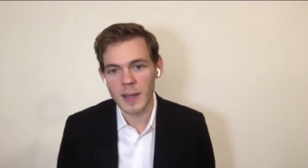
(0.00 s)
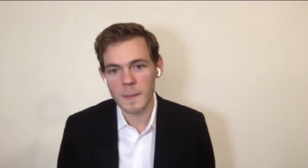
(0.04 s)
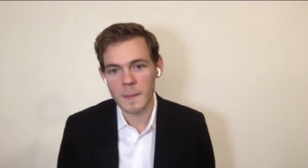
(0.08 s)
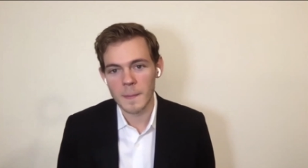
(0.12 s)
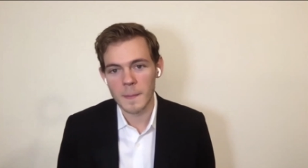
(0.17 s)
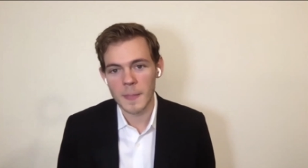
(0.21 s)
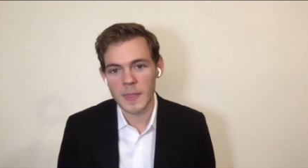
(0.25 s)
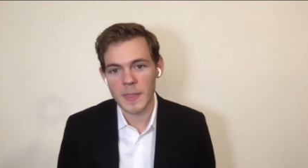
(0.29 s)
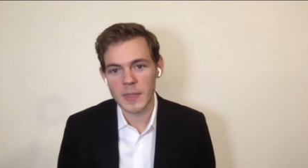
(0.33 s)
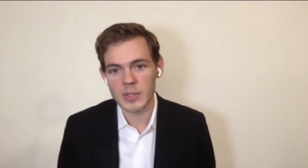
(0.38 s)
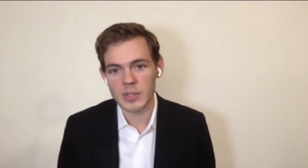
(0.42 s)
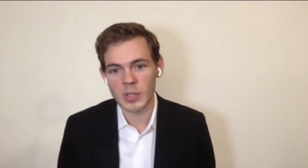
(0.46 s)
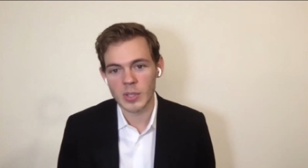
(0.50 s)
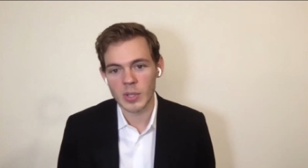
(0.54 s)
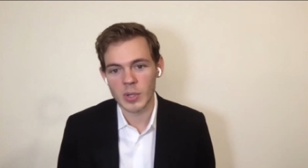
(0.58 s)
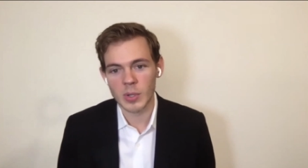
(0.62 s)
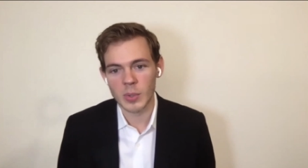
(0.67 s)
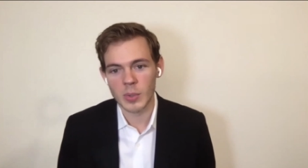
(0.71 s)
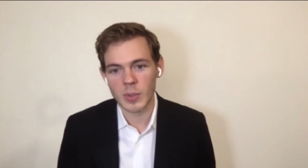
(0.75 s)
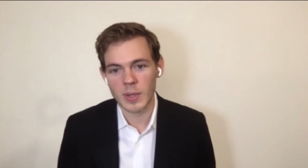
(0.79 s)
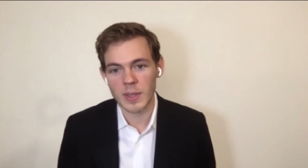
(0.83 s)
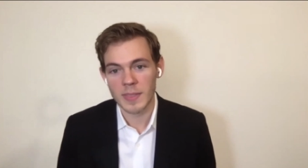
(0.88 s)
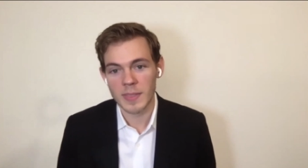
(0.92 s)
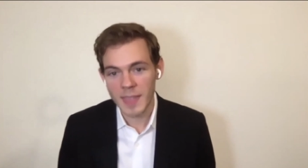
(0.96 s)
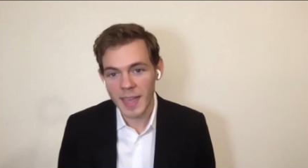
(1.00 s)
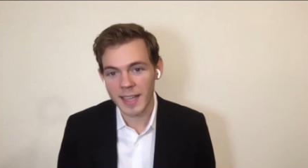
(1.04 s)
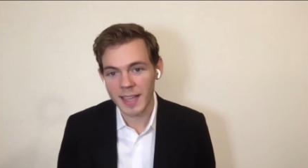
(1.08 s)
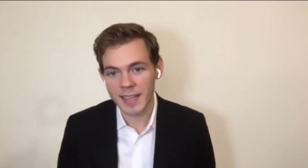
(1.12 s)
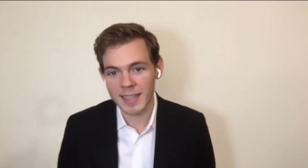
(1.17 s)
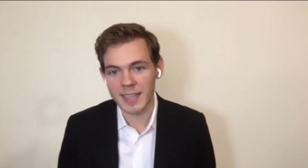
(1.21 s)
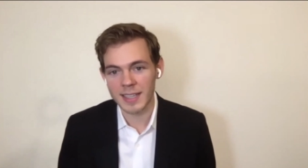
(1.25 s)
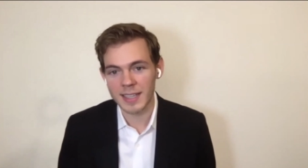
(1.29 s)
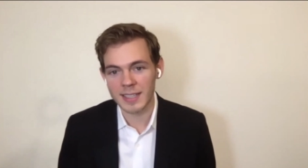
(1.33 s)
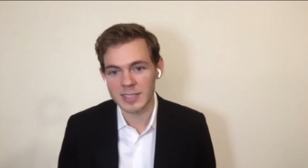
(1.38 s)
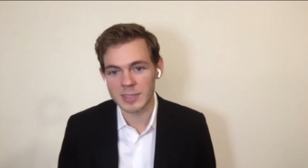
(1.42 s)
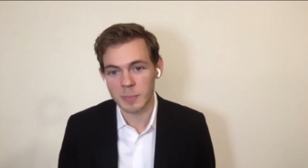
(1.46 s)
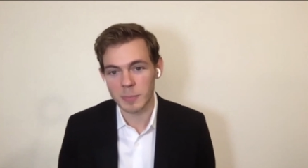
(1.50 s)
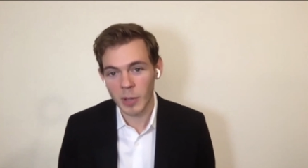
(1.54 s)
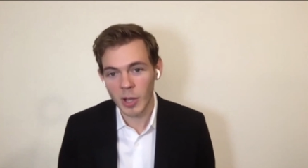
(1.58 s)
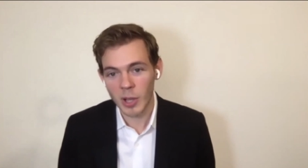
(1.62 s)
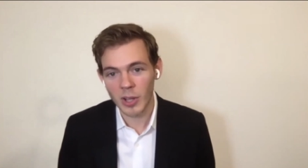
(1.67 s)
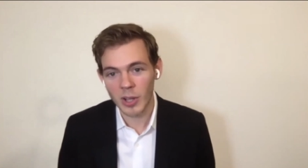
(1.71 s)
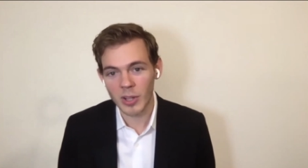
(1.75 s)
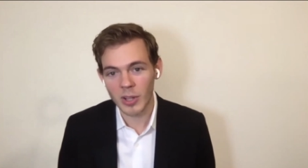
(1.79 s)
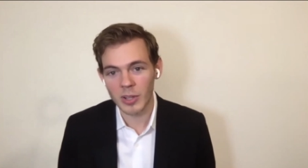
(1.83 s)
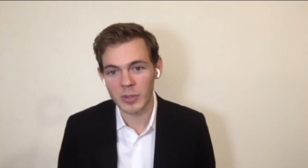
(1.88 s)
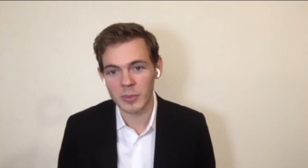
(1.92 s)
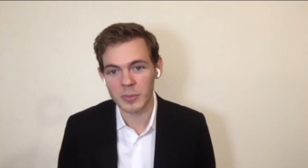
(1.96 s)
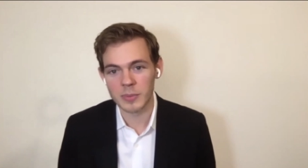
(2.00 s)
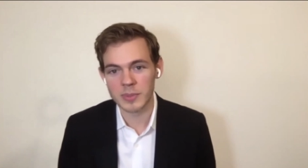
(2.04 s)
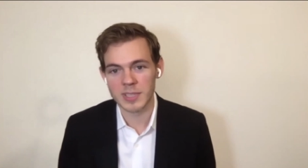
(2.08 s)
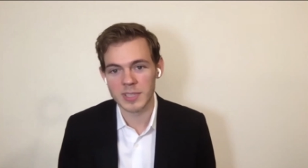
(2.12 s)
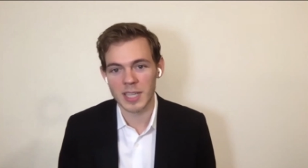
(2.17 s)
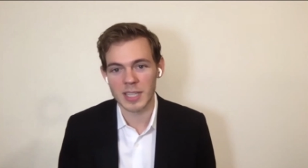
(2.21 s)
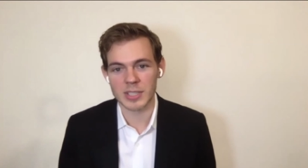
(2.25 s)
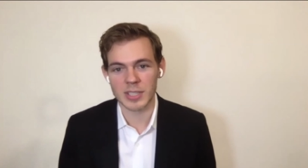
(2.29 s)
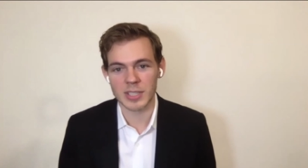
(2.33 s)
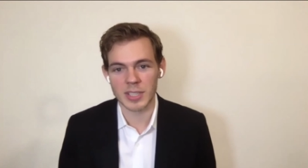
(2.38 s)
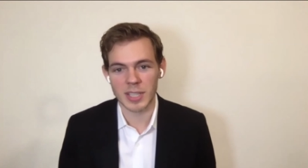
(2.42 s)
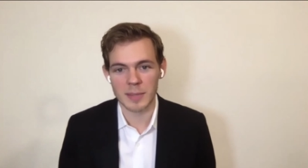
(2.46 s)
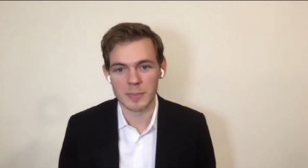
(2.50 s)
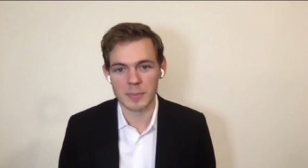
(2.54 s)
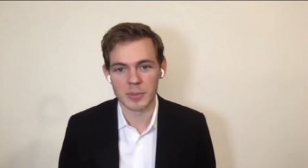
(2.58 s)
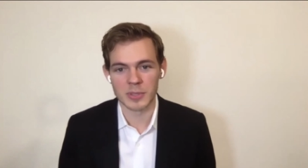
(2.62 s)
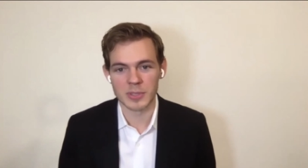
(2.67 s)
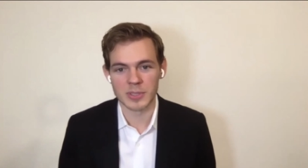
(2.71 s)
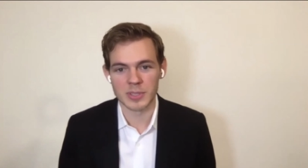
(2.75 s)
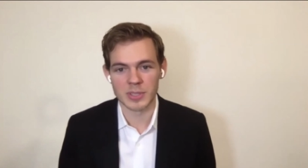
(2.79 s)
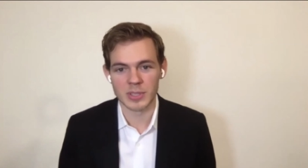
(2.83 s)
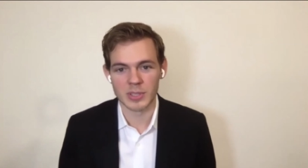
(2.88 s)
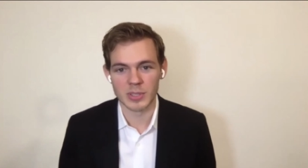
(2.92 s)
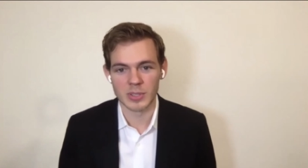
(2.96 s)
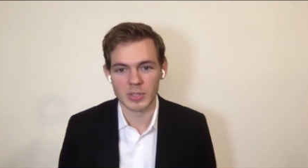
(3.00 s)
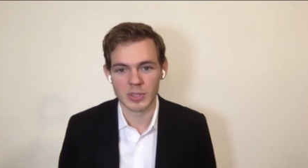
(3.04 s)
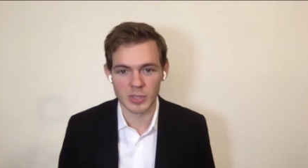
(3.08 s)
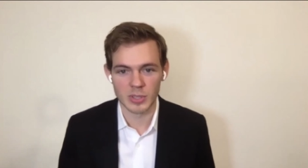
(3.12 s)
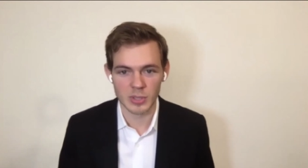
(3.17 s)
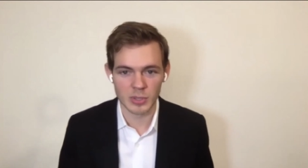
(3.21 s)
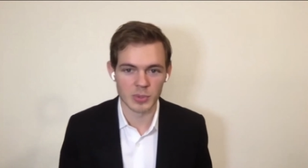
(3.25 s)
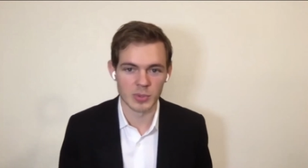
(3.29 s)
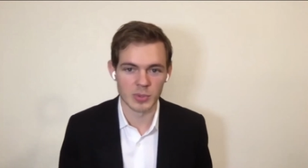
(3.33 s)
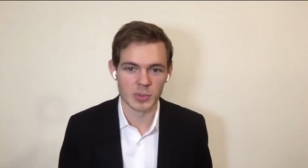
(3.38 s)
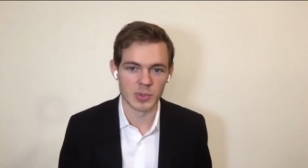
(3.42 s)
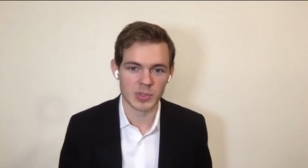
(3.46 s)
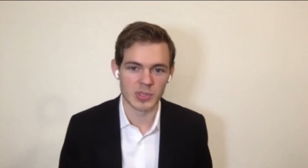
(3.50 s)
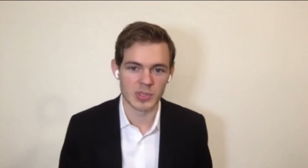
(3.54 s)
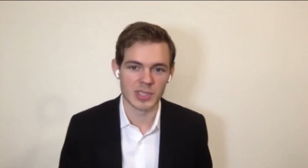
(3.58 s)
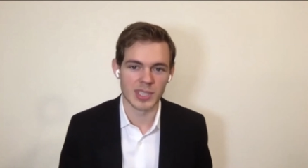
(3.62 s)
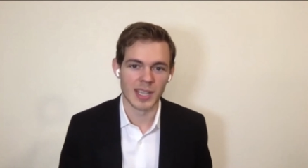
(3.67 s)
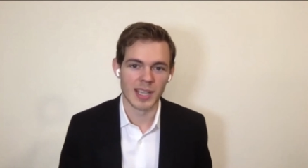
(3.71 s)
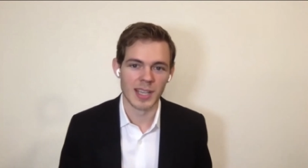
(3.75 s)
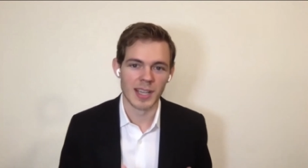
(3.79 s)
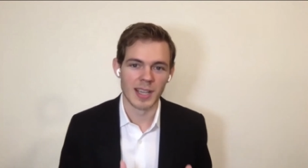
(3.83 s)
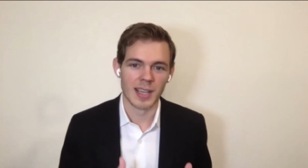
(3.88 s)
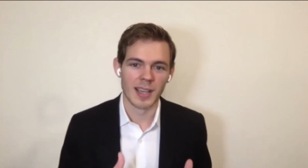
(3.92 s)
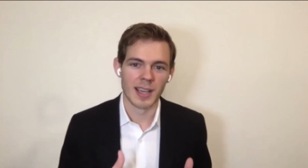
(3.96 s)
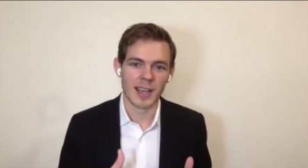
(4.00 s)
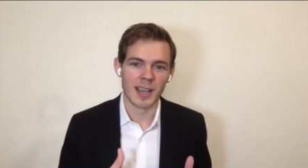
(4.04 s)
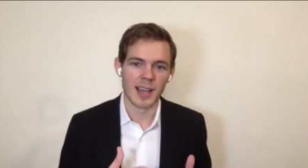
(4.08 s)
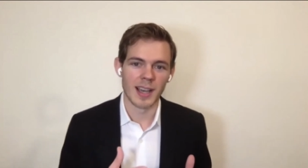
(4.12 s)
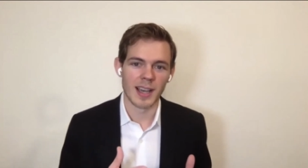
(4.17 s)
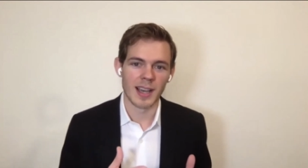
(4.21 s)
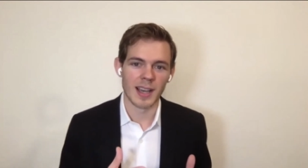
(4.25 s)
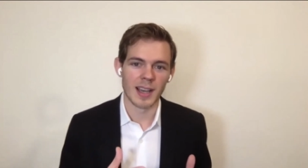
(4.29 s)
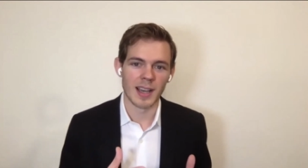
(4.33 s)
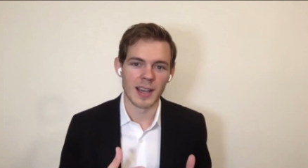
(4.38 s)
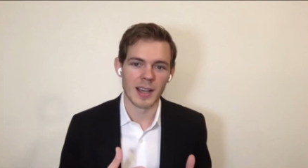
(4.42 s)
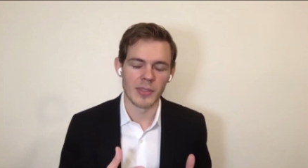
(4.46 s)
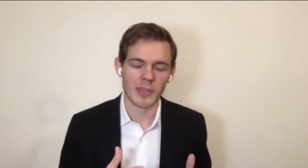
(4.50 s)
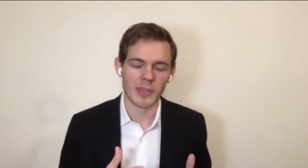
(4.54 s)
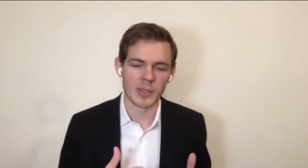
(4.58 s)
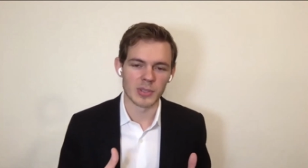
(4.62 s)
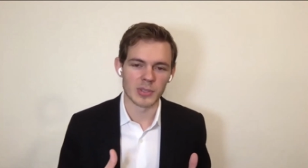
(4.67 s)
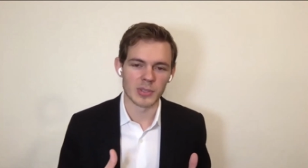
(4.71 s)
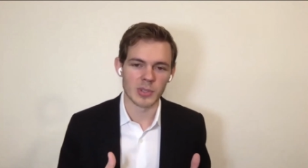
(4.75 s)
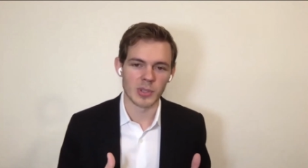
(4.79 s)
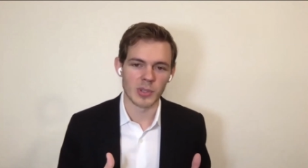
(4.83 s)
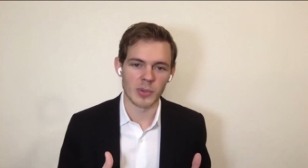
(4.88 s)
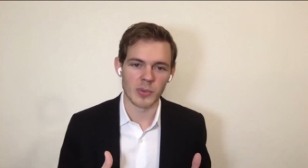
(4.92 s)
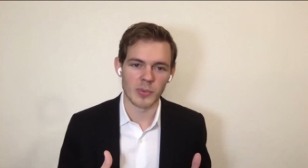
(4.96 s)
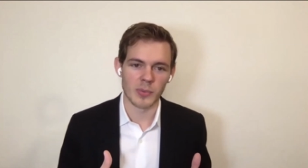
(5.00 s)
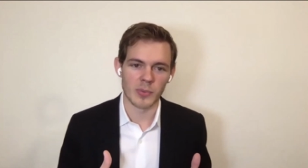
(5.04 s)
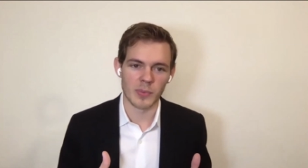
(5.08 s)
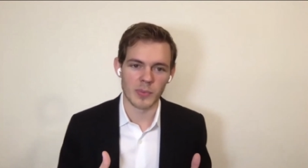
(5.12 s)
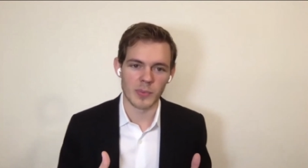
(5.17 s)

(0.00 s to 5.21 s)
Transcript: So in that case, Paul was actually able to use the sort of